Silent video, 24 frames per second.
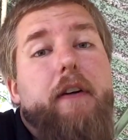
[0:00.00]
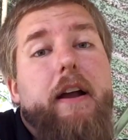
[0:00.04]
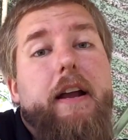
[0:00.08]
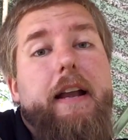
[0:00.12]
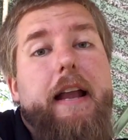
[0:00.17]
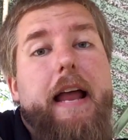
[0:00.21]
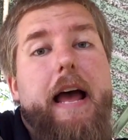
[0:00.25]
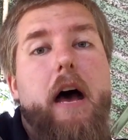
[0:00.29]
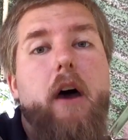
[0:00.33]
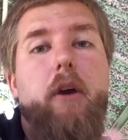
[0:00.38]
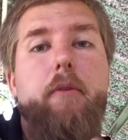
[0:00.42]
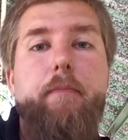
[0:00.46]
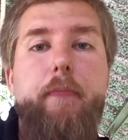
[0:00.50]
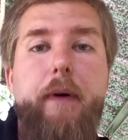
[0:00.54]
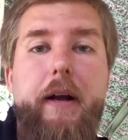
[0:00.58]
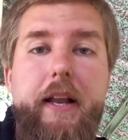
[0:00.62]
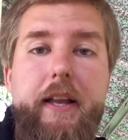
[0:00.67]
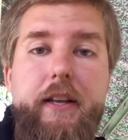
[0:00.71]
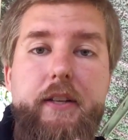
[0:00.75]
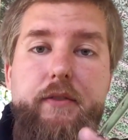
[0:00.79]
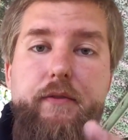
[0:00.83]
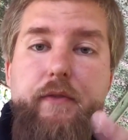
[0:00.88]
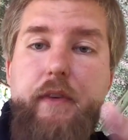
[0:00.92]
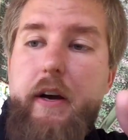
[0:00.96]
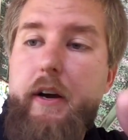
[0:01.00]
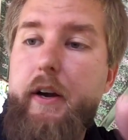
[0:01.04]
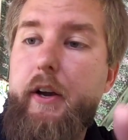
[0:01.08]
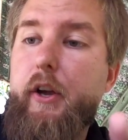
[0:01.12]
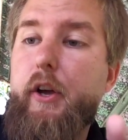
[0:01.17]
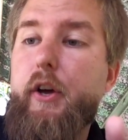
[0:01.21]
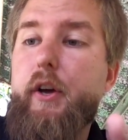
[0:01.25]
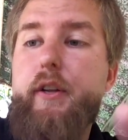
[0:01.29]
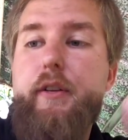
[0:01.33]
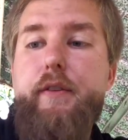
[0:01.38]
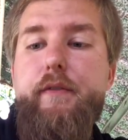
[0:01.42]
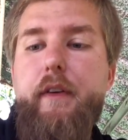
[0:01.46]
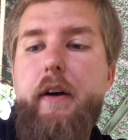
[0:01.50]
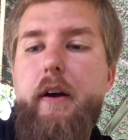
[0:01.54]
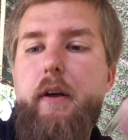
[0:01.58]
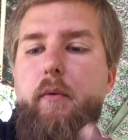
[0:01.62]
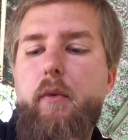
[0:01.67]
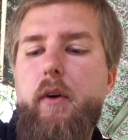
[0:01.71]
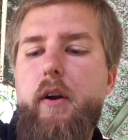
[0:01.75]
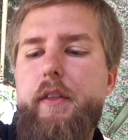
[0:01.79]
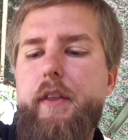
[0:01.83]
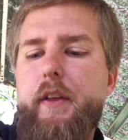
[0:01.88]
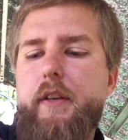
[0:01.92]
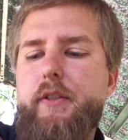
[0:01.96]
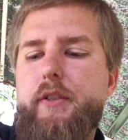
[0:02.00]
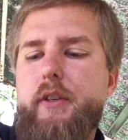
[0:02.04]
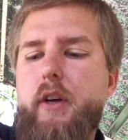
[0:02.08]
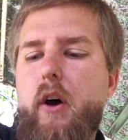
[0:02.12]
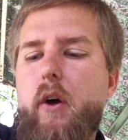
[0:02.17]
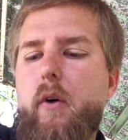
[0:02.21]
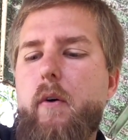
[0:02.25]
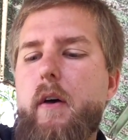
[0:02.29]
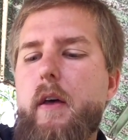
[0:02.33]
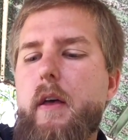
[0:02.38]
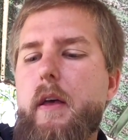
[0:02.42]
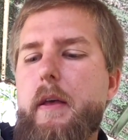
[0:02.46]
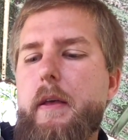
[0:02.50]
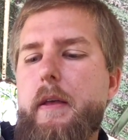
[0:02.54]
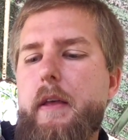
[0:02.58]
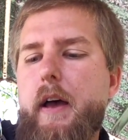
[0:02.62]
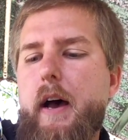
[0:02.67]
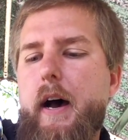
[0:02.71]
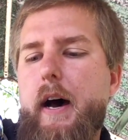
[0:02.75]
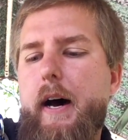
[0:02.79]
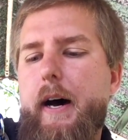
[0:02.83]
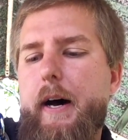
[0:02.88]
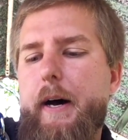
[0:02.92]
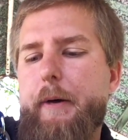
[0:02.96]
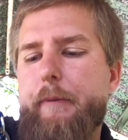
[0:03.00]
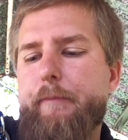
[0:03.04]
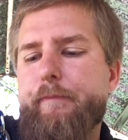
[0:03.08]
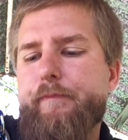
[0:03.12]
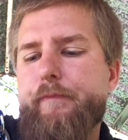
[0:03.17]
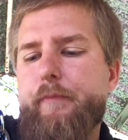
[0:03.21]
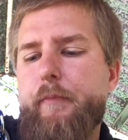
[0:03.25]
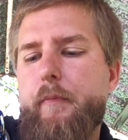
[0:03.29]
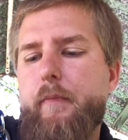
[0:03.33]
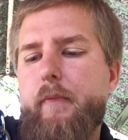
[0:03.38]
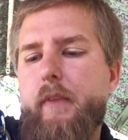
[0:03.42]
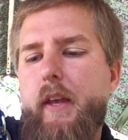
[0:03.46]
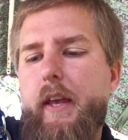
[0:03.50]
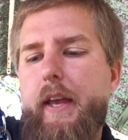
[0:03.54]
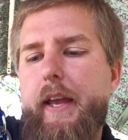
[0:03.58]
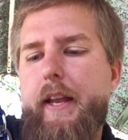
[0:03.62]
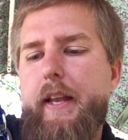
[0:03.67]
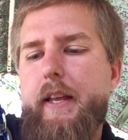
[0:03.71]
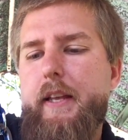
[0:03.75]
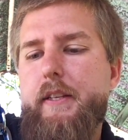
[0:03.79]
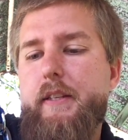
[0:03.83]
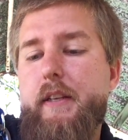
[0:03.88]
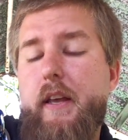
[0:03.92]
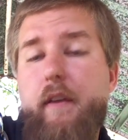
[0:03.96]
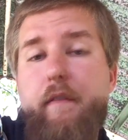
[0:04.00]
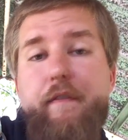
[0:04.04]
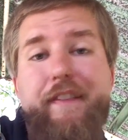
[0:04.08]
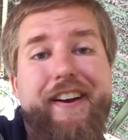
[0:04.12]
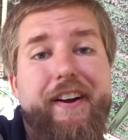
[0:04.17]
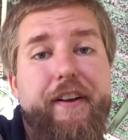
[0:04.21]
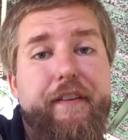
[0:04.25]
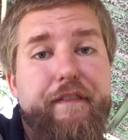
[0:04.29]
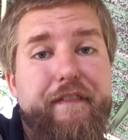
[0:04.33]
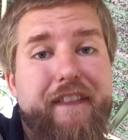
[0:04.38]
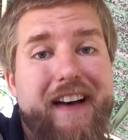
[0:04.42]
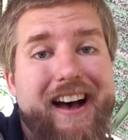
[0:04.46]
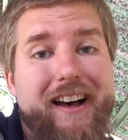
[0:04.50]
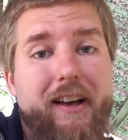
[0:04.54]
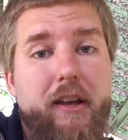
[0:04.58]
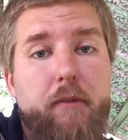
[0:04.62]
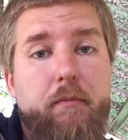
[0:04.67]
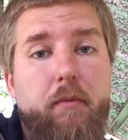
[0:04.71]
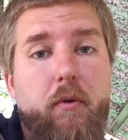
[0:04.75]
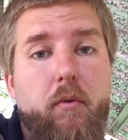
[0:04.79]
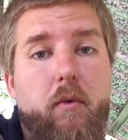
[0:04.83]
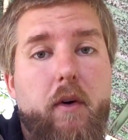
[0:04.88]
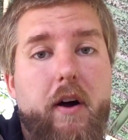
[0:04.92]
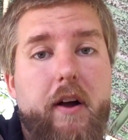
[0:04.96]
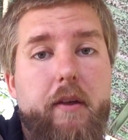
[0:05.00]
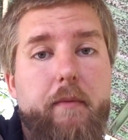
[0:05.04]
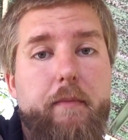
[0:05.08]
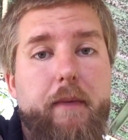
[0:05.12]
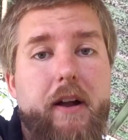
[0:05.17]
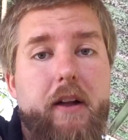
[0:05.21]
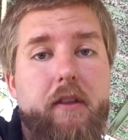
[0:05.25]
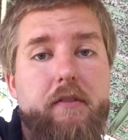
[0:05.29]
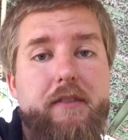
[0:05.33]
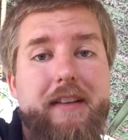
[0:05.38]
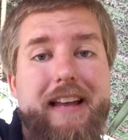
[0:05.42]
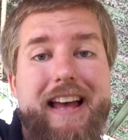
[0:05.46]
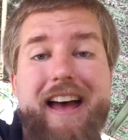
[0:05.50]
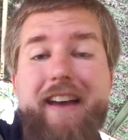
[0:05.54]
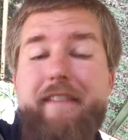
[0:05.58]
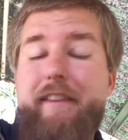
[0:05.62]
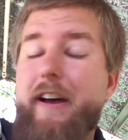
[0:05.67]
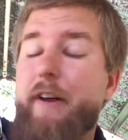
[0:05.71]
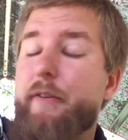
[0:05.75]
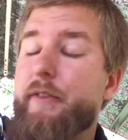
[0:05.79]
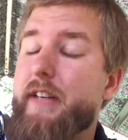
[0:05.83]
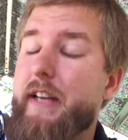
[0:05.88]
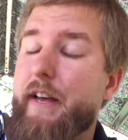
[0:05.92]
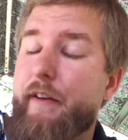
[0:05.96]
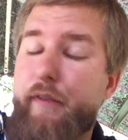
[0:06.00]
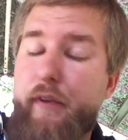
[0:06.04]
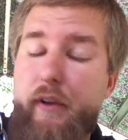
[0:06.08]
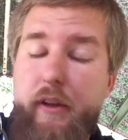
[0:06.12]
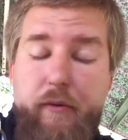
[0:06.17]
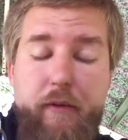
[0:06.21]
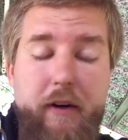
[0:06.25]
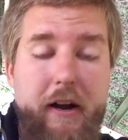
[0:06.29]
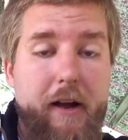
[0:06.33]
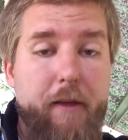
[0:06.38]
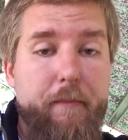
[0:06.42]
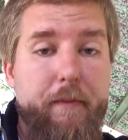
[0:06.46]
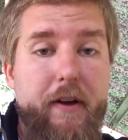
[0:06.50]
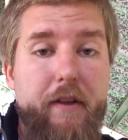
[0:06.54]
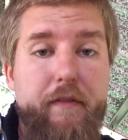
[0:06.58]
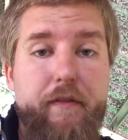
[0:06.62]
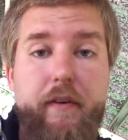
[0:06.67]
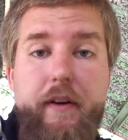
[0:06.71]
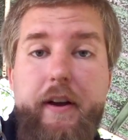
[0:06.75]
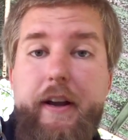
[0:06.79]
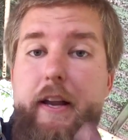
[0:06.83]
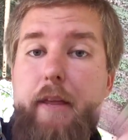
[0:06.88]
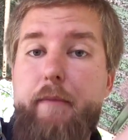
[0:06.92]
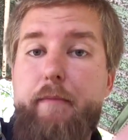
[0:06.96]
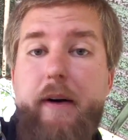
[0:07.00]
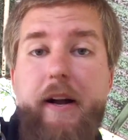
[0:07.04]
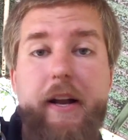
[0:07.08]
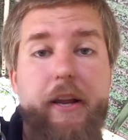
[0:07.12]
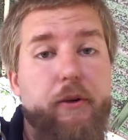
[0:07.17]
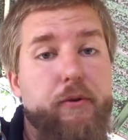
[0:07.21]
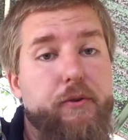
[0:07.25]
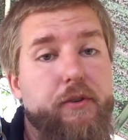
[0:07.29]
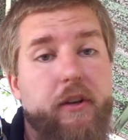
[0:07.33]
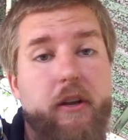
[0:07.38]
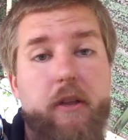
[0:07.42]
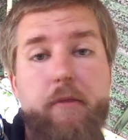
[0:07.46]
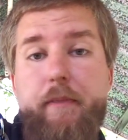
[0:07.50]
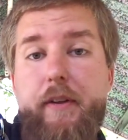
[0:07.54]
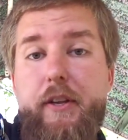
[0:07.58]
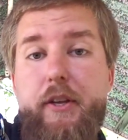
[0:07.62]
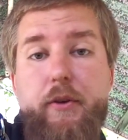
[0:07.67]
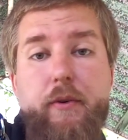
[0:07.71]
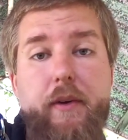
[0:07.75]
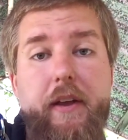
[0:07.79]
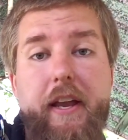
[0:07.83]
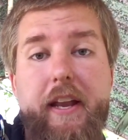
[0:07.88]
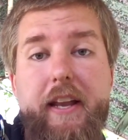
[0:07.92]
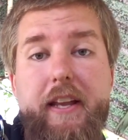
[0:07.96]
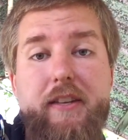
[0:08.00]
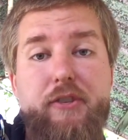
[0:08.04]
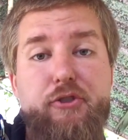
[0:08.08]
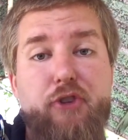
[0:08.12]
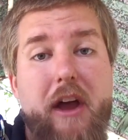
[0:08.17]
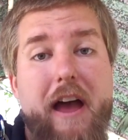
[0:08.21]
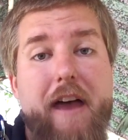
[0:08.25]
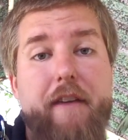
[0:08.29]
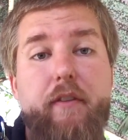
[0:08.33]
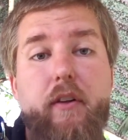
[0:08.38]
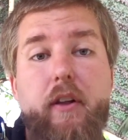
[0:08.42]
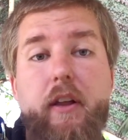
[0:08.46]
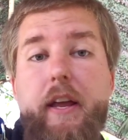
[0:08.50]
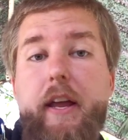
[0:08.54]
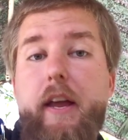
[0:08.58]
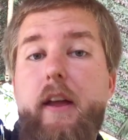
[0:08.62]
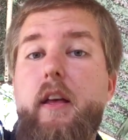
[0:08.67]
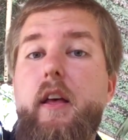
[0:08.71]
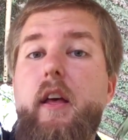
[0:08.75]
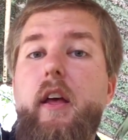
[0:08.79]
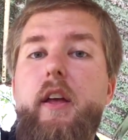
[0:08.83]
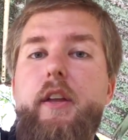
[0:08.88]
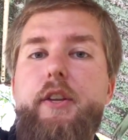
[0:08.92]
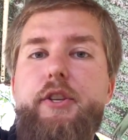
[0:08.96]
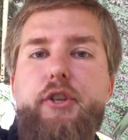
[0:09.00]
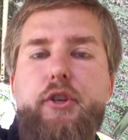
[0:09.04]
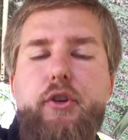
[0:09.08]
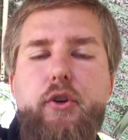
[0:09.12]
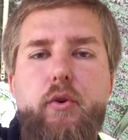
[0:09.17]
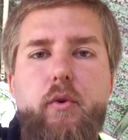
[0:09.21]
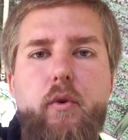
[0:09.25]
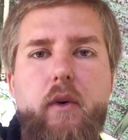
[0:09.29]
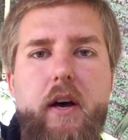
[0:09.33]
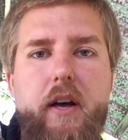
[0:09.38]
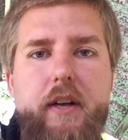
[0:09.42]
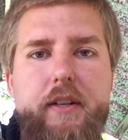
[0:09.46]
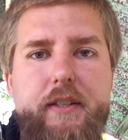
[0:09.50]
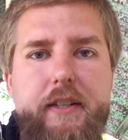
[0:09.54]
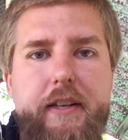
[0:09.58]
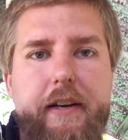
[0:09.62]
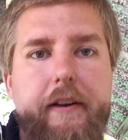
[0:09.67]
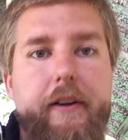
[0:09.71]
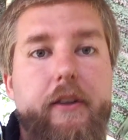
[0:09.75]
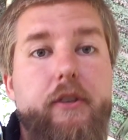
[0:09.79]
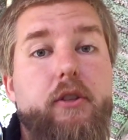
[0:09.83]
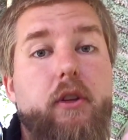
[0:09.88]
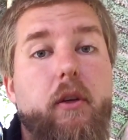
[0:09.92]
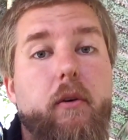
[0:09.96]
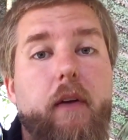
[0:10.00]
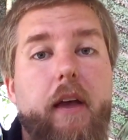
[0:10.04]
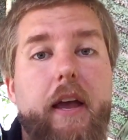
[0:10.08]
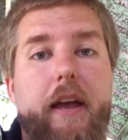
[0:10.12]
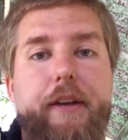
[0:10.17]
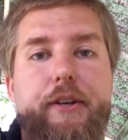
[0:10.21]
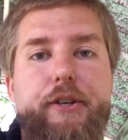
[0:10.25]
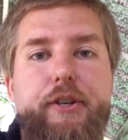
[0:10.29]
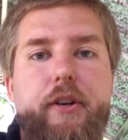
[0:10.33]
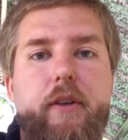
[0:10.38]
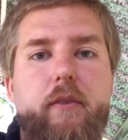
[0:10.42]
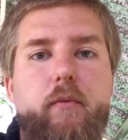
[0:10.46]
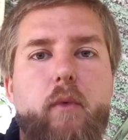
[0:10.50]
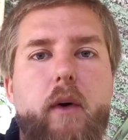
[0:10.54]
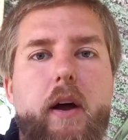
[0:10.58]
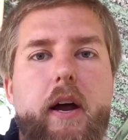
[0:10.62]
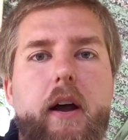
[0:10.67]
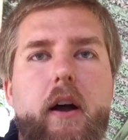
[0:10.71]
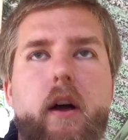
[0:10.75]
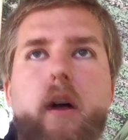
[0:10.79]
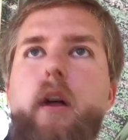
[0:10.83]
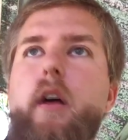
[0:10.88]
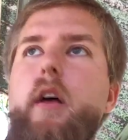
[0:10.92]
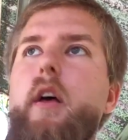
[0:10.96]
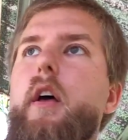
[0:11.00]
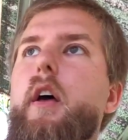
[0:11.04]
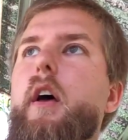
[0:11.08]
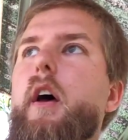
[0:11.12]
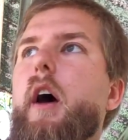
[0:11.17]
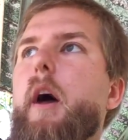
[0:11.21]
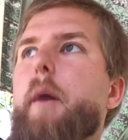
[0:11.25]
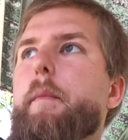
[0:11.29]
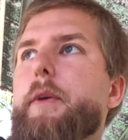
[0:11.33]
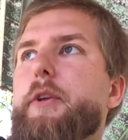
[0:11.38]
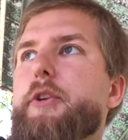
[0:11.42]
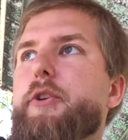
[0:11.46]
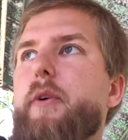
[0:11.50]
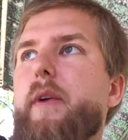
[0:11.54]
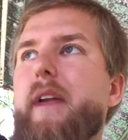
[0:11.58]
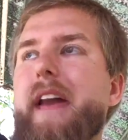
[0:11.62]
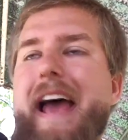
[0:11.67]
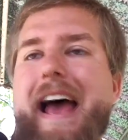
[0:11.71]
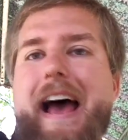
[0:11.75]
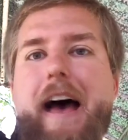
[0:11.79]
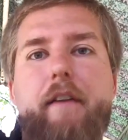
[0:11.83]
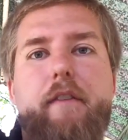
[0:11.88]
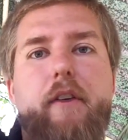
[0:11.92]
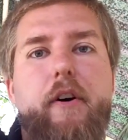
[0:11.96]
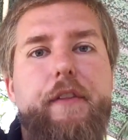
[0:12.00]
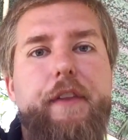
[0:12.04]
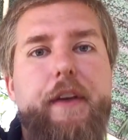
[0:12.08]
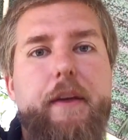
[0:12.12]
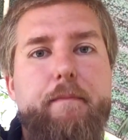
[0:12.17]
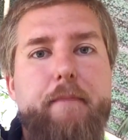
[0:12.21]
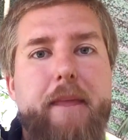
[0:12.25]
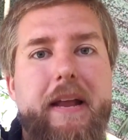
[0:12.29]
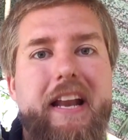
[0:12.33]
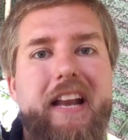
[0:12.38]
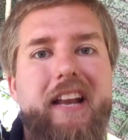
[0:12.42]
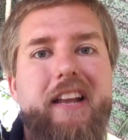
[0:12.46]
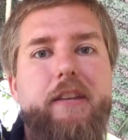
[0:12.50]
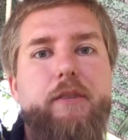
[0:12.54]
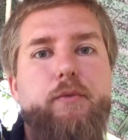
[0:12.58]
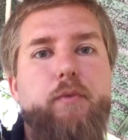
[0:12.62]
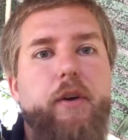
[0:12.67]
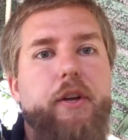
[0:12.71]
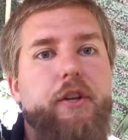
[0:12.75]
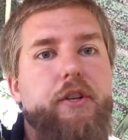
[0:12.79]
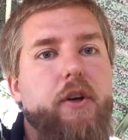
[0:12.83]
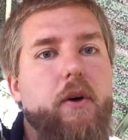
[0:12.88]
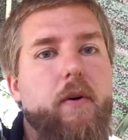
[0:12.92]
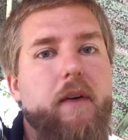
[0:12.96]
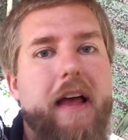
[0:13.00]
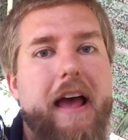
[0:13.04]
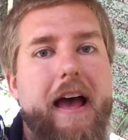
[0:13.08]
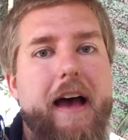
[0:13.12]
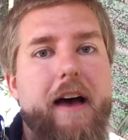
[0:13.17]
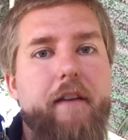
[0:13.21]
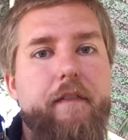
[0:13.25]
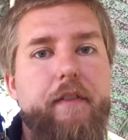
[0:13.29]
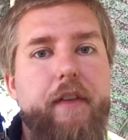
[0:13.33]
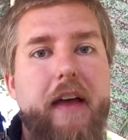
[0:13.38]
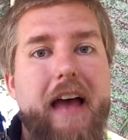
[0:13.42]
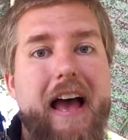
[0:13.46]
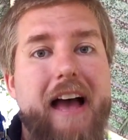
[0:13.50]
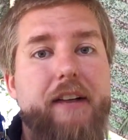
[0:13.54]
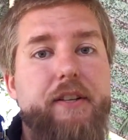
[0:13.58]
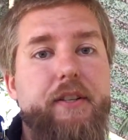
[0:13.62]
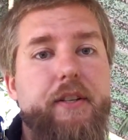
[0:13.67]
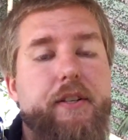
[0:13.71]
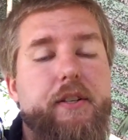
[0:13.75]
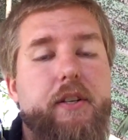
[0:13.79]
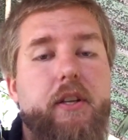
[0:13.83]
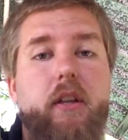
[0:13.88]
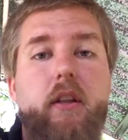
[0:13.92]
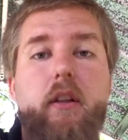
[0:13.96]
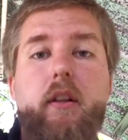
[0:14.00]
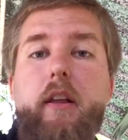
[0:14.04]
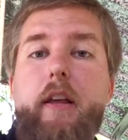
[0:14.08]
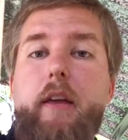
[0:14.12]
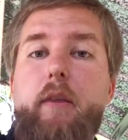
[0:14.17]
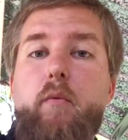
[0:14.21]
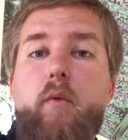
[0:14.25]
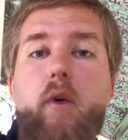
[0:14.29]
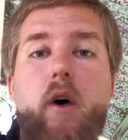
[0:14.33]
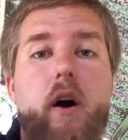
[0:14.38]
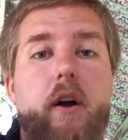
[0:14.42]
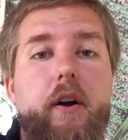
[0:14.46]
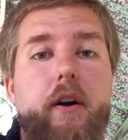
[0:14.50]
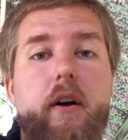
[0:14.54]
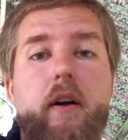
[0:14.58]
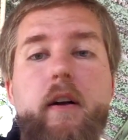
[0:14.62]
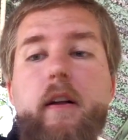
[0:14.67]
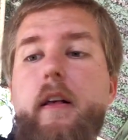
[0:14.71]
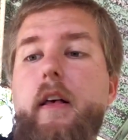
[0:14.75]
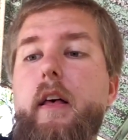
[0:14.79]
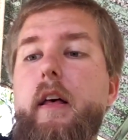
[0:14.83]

right now, but it's very good, it's very worth it. So it is a very valuable water bottle to have. I would definitely recommend it for anybody who's going to be doing any traveling to a serious location where you don't have all the amenities, where you don't have the access to the clean water.